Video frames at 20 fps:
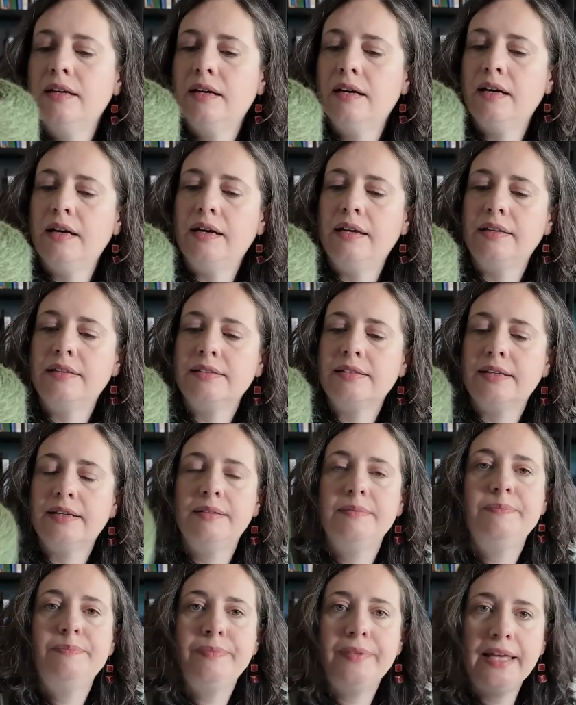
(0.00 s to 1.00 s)
And
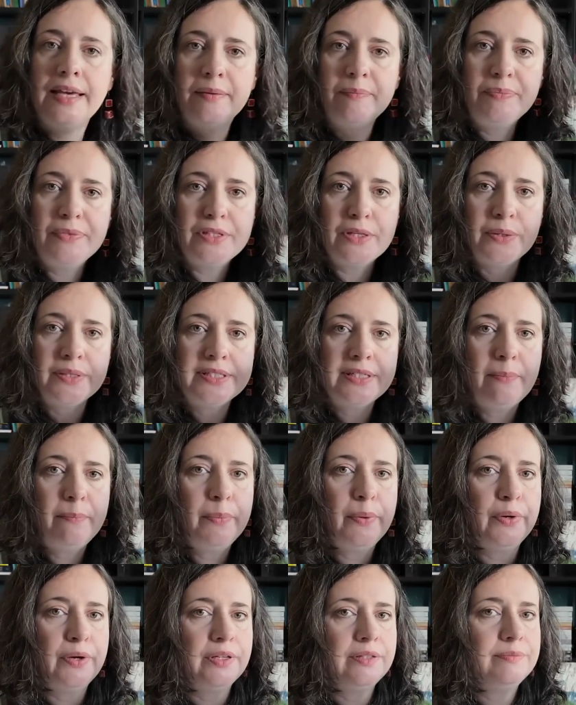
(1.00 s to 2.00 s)
yeah, so at some
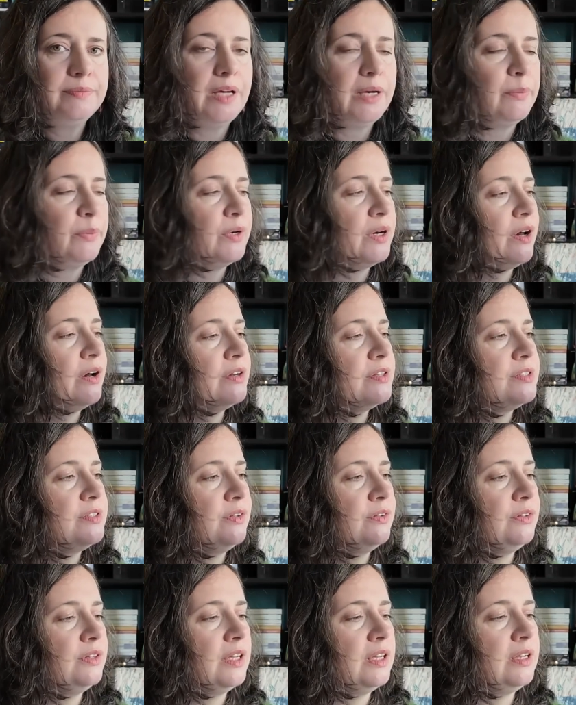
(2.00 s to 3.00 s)
point I will cast
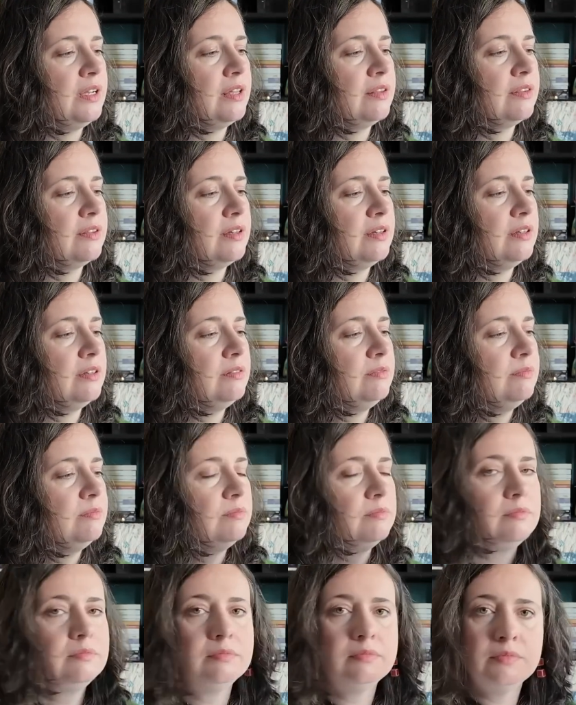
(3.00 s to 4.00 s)
on another
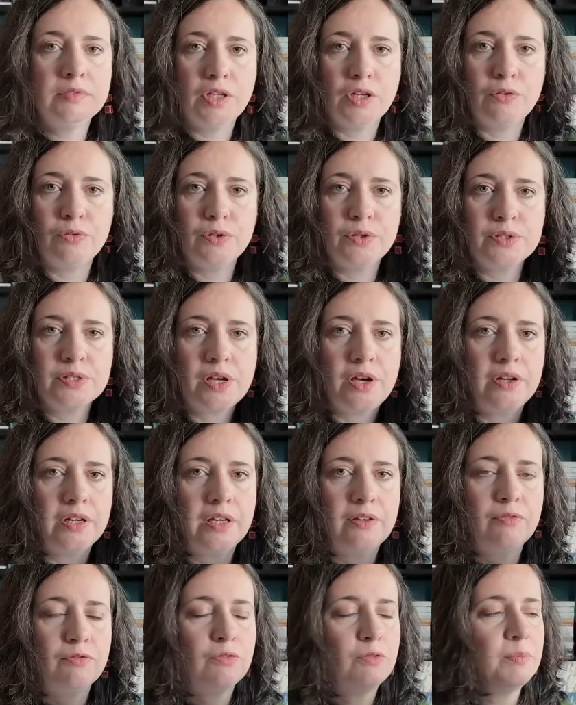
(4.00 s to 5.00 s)
no frills
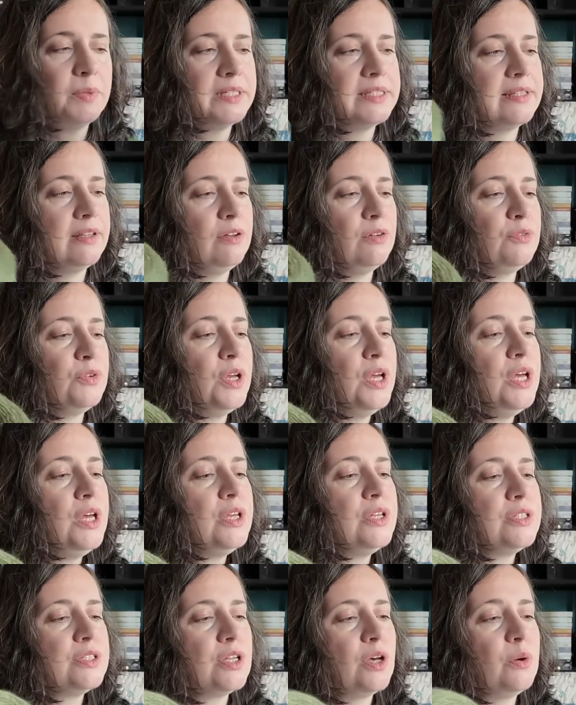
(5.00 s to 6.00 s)
cardigan for myself.
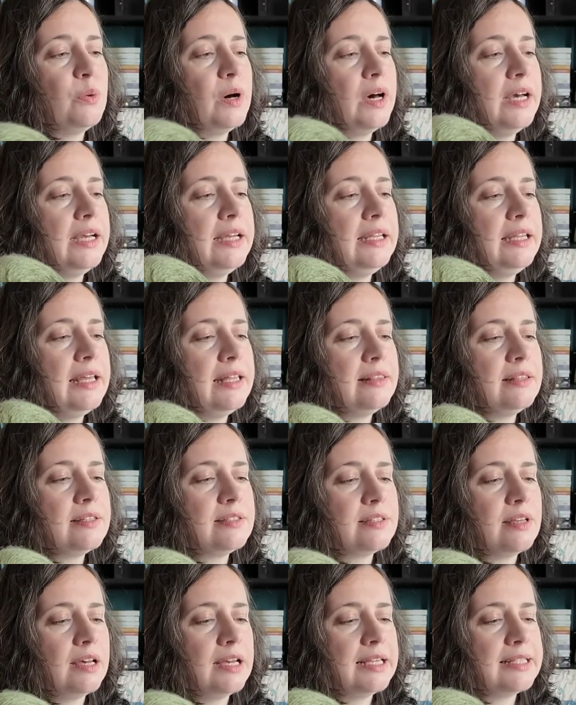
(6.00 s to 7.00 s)
So I knit the
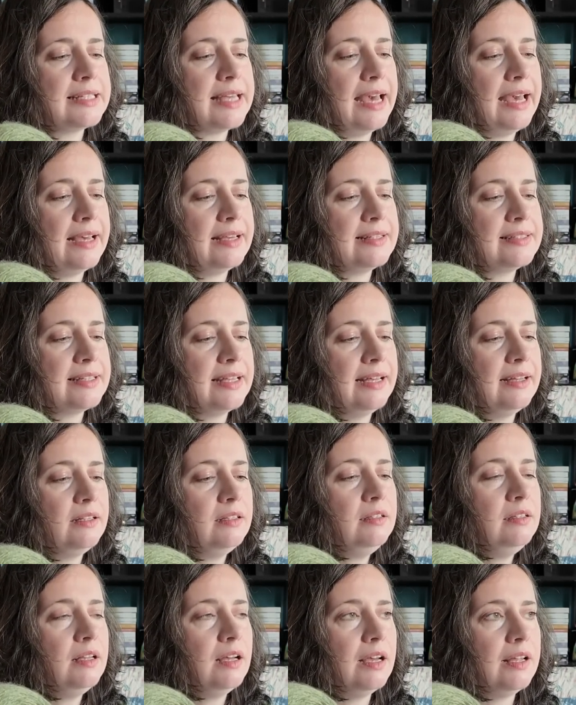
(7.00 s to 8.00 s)
size
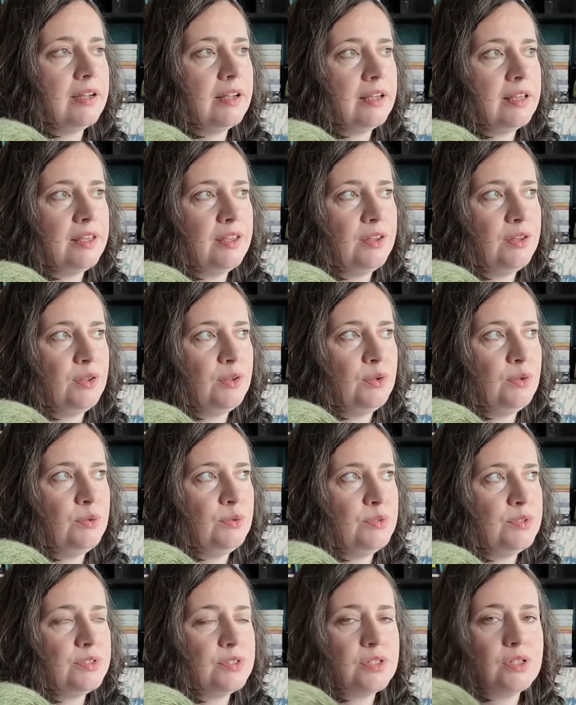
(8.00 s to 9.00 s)
XL, and I
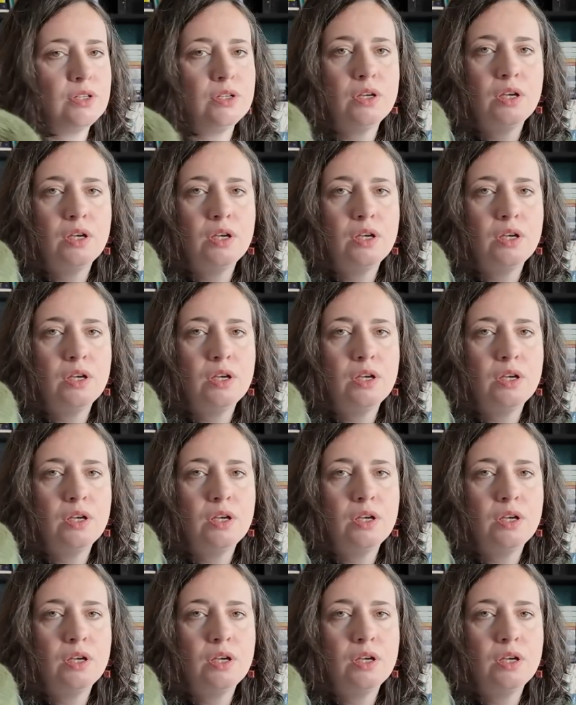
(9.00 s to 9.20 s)
used